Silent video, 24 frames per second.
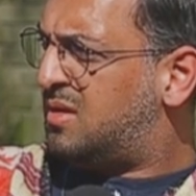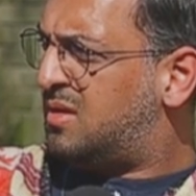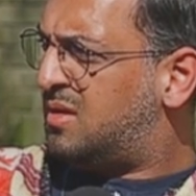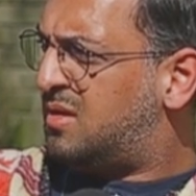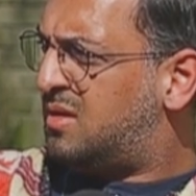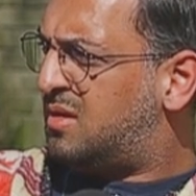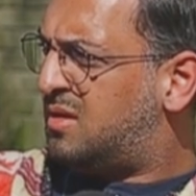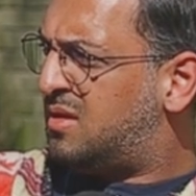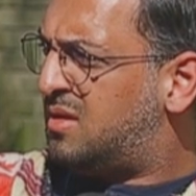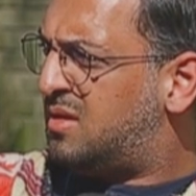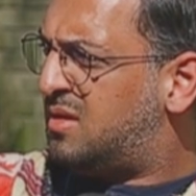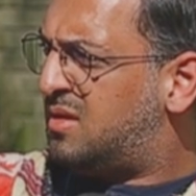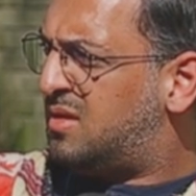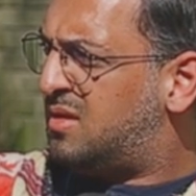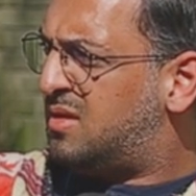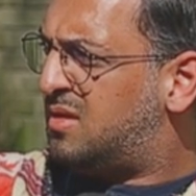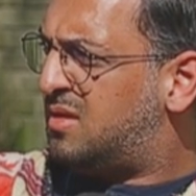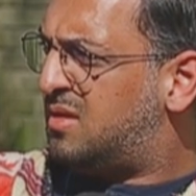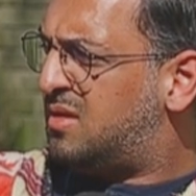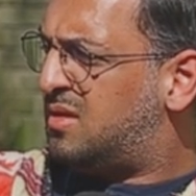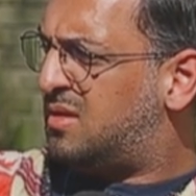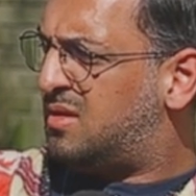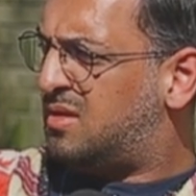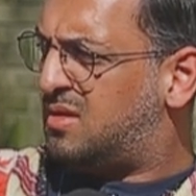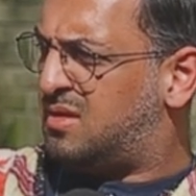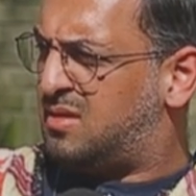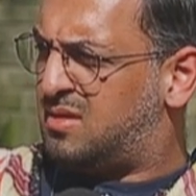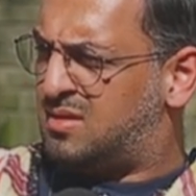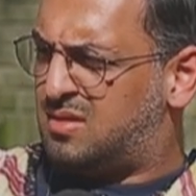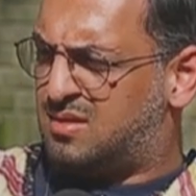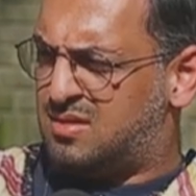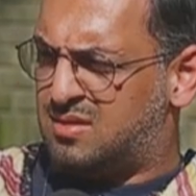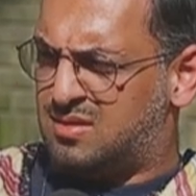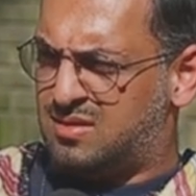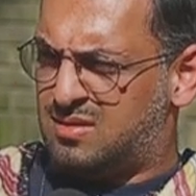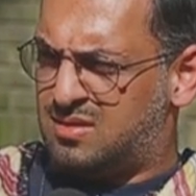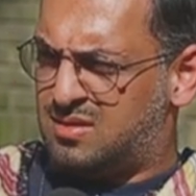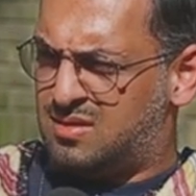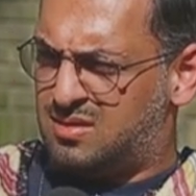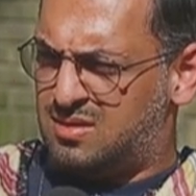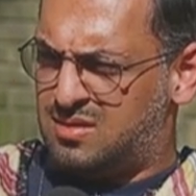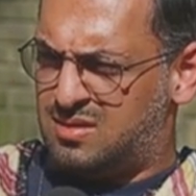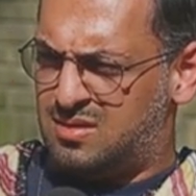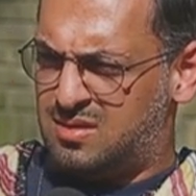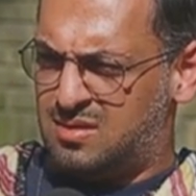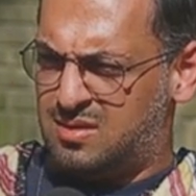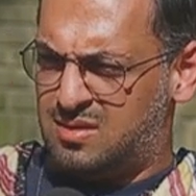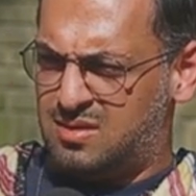
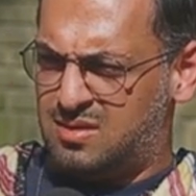No words are spoken by the person on screen.